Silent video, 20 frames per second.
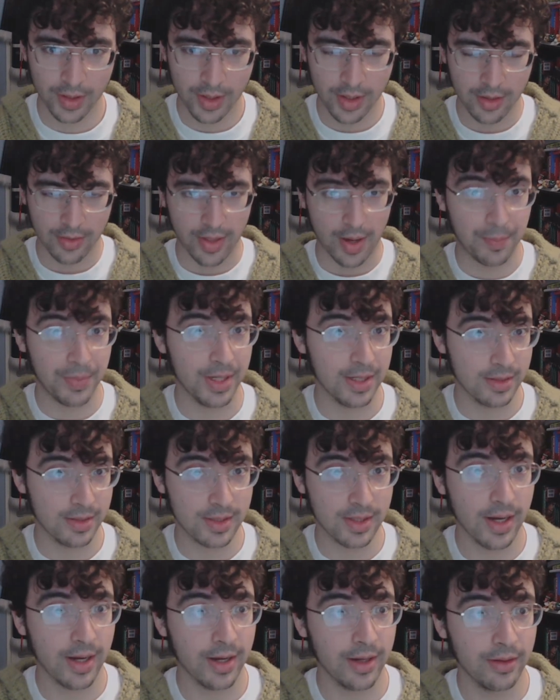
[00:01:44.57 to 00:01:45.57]
That being
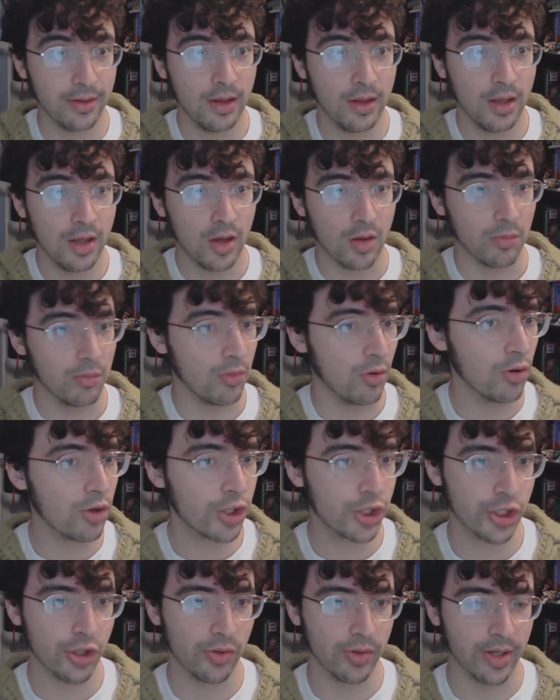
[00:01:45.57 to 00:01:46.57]
said,
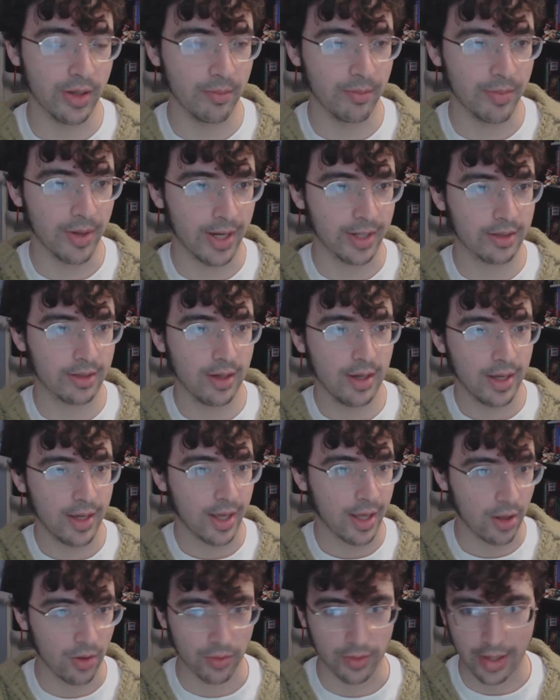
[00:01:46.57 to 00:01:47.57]
emotional impact,
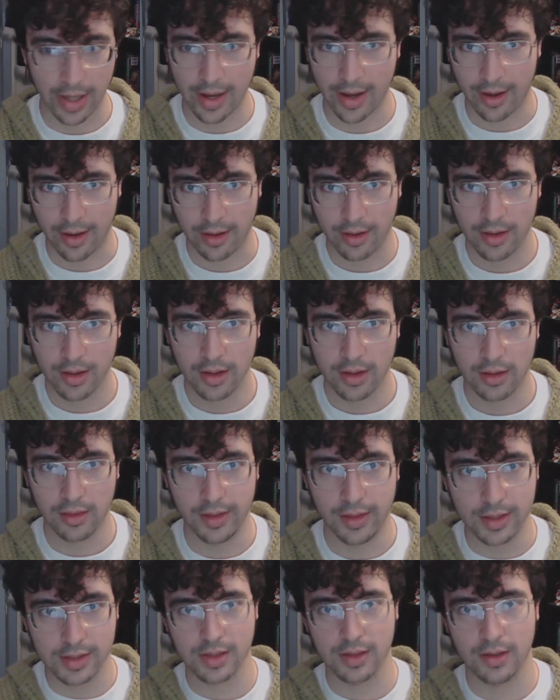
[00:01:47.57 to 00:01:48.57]
hell yeah.
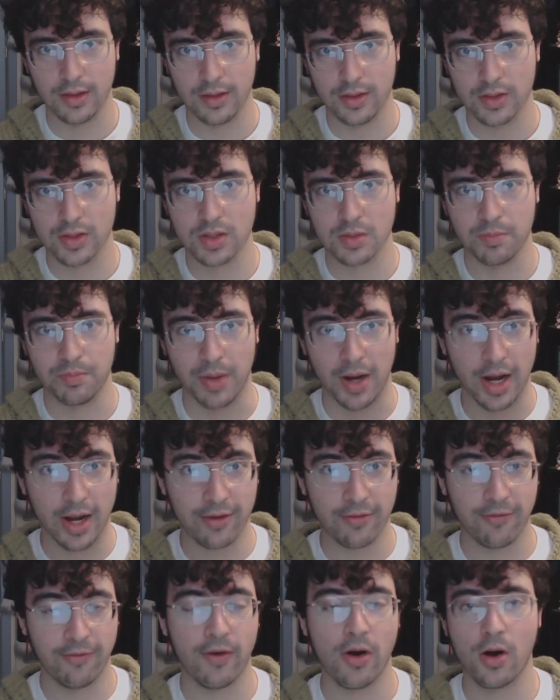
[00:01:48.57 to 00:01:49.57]
This is by
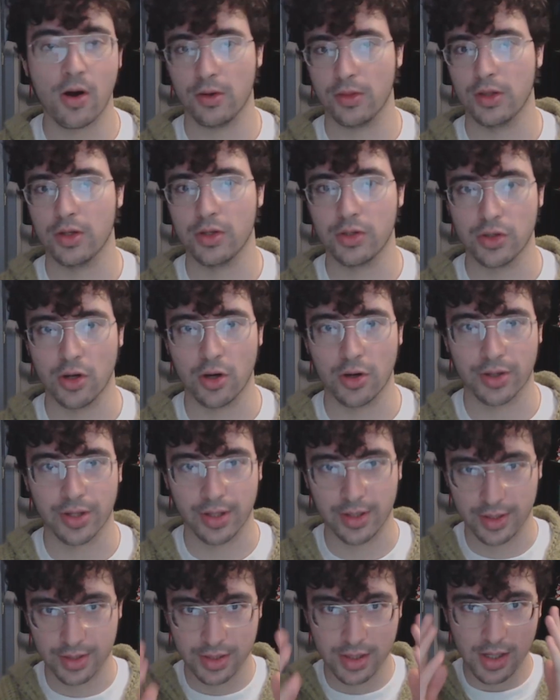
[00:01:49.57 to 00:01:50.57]
far the
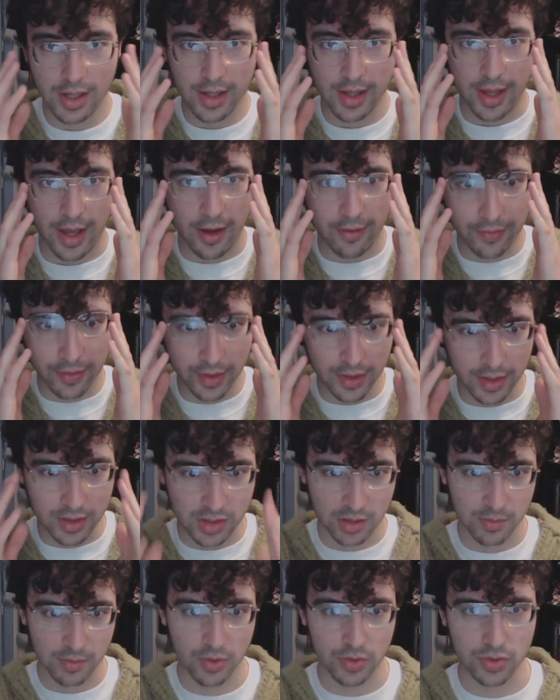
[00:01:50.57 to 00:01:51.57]
darkest, heaviest,
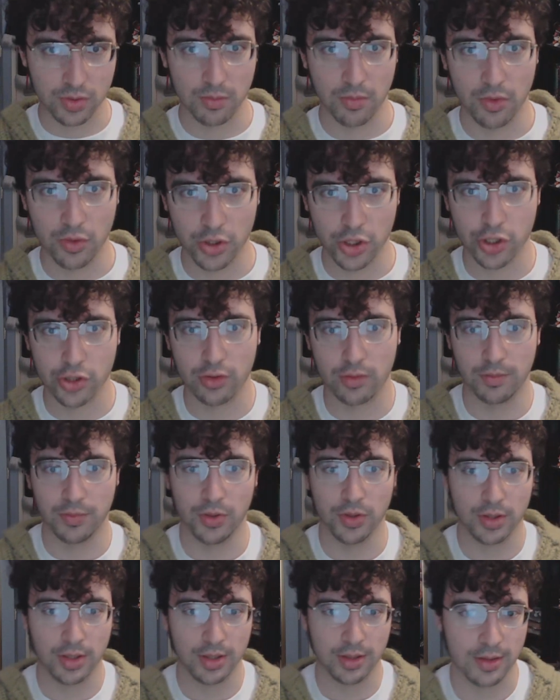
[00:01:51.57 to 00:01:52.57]
and most emotional
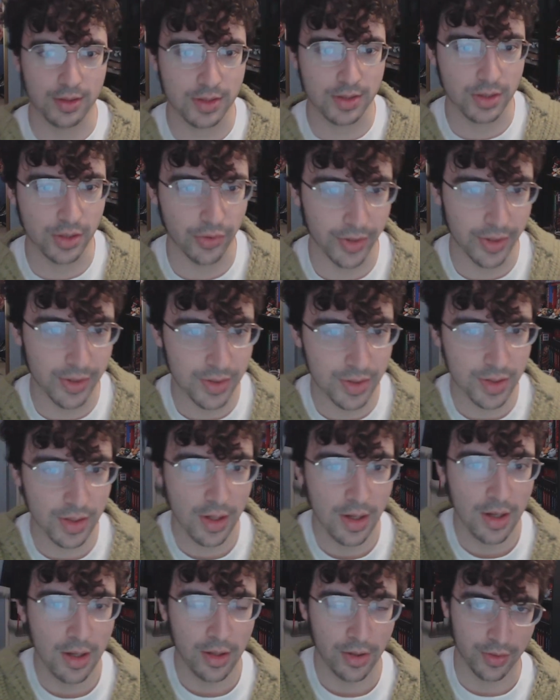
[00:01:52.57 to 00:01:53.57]
book in the series.
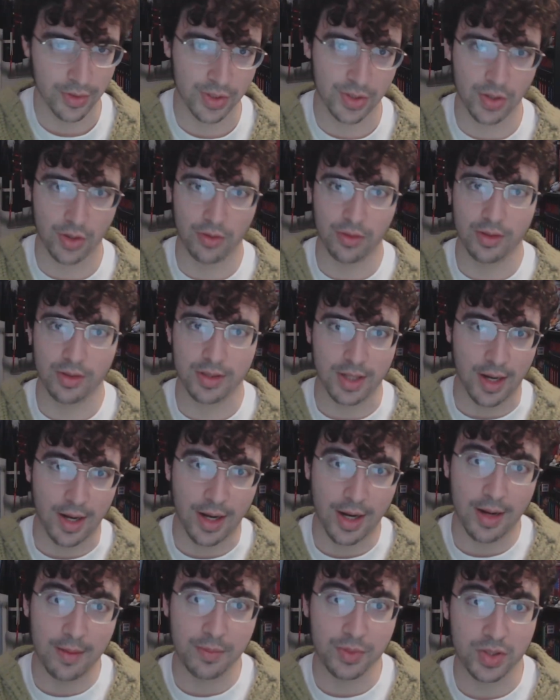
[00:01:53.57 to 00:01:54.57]
There's certain
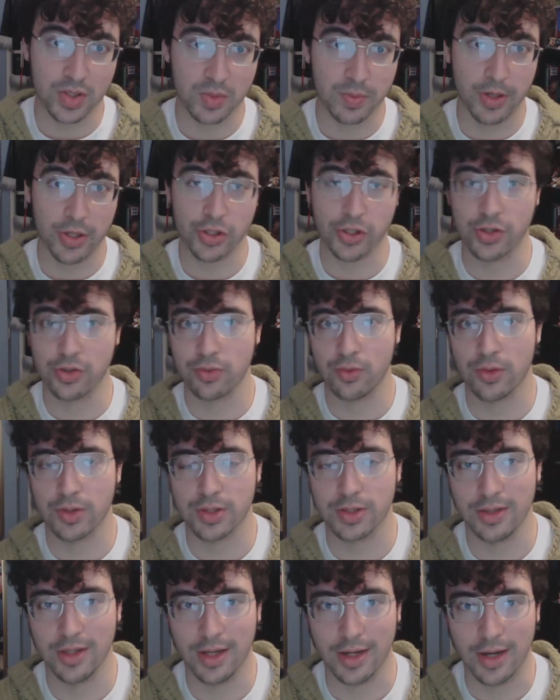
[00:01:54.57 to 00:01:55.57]
times, especially towards
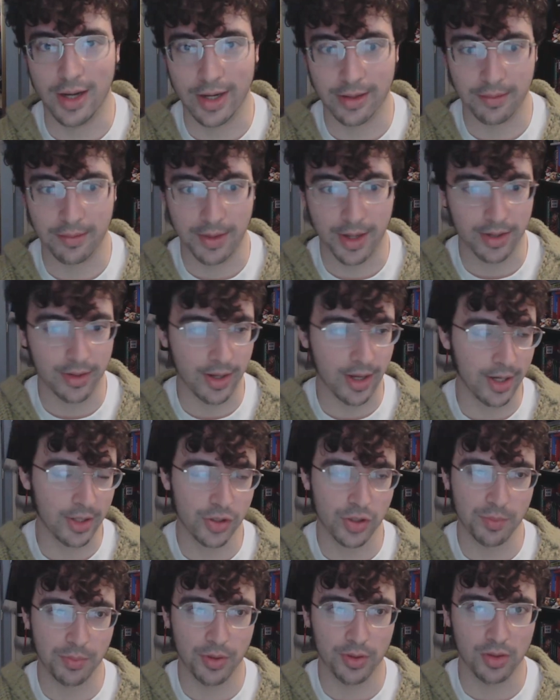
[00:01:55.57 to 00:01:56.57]
the end, I had to
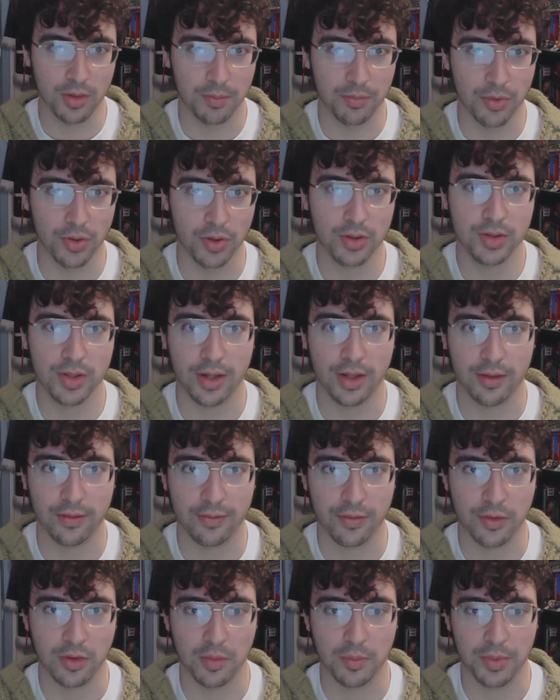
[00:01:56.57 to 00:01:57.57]
actually put the book down
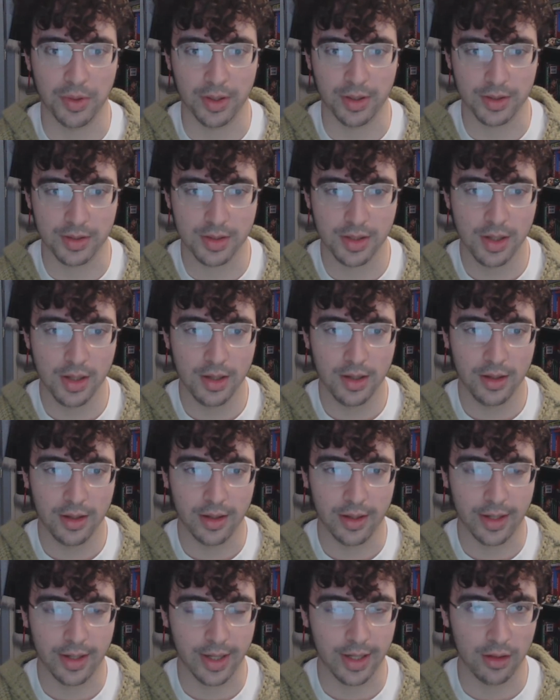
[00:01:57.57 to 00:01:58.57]
for a bit,
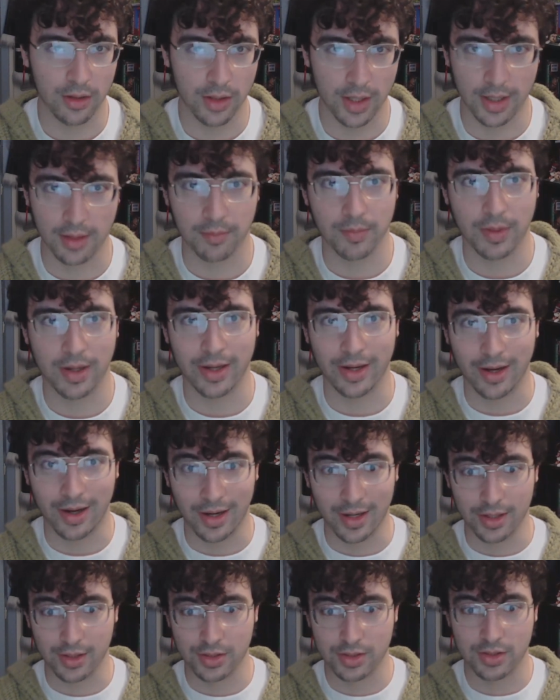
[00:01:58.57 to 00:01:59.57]
and I had to let my
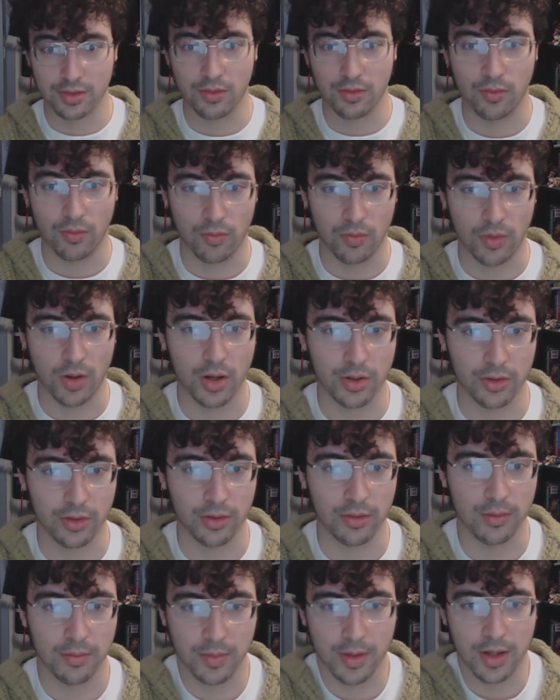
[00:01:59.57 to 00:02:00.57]
eyes water.
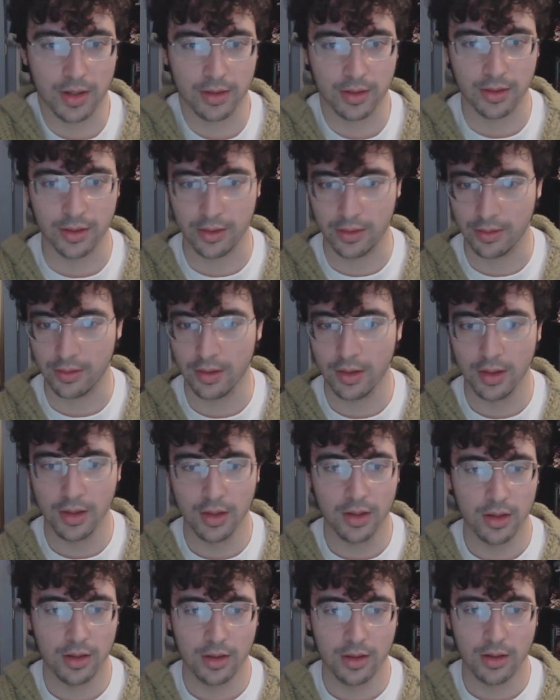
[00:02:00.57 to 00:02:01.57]
I'm not
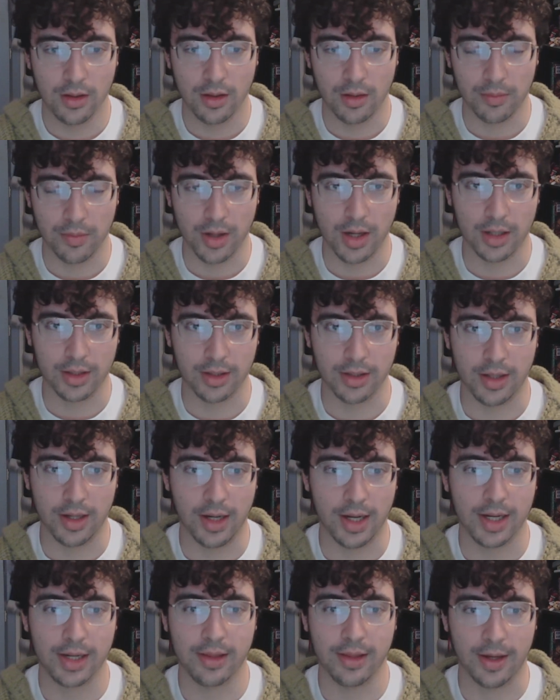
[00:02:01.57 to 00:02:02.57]
gonna
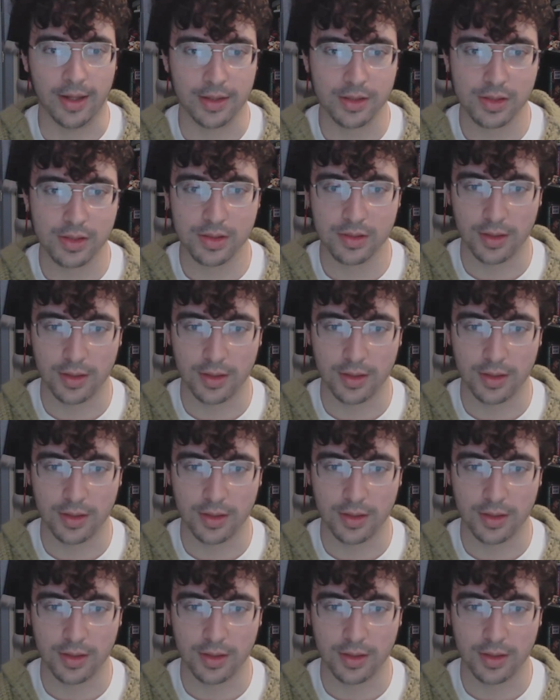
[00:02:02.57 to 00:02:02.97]
hide that.